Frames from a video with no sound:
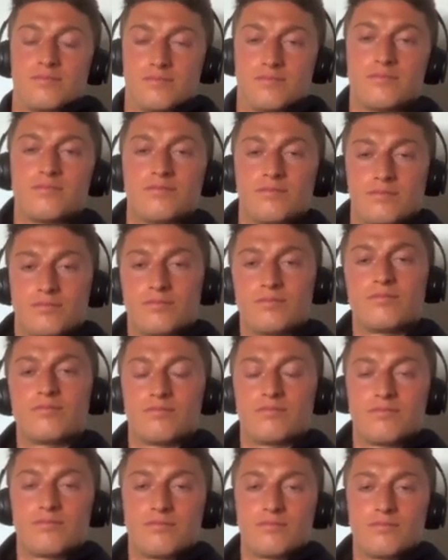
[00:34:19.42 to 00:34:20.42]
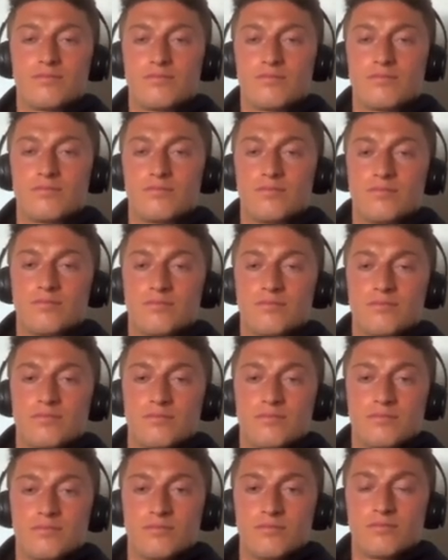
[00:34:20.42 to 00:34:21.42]

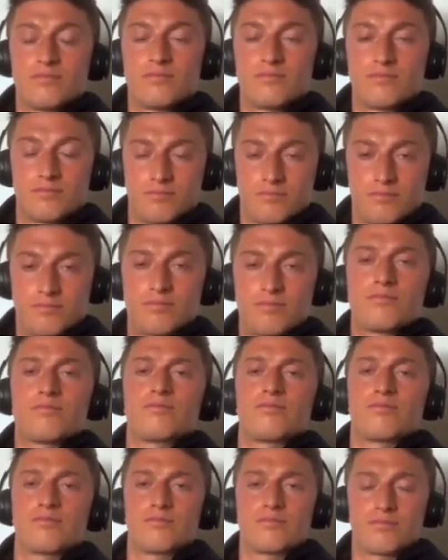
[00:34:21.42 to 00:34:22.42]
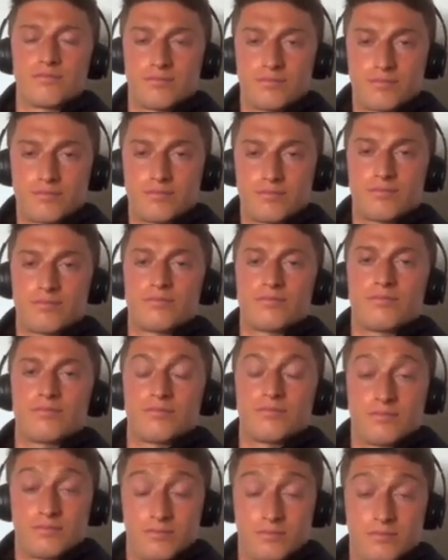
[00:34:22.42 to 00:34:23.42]
The person shown says nothing.